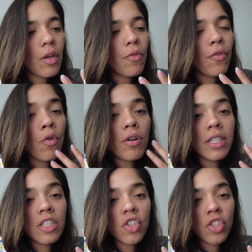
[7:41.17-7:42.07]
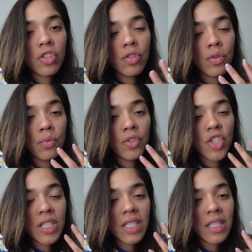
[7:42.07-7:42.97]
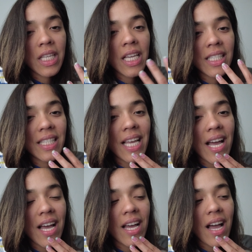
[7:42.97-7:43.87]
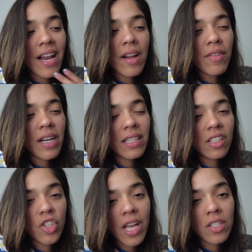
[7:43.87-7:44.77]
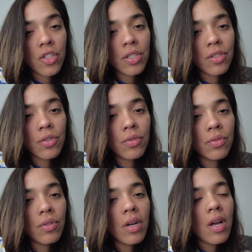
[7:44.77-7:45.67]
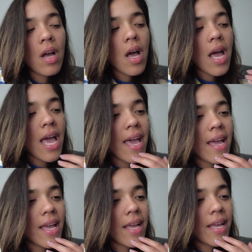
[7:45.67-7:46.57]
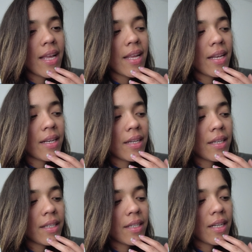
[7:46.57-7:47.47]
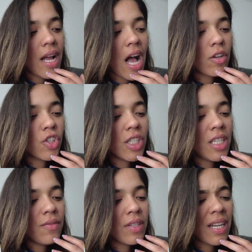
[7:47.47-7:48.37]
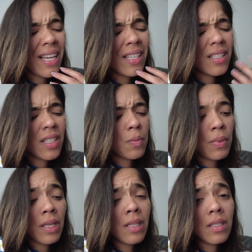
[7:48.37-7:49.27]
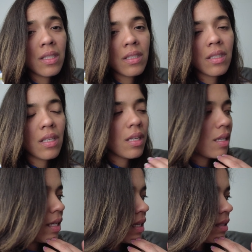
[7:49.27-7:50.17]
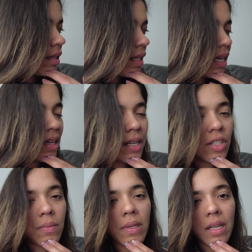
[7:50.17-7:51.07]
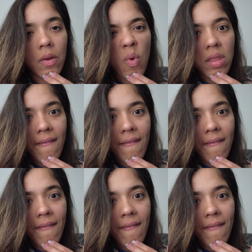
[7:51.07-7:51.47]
flourish, do just things that I never got the chance to do, and how she even like speaks, like I just be like,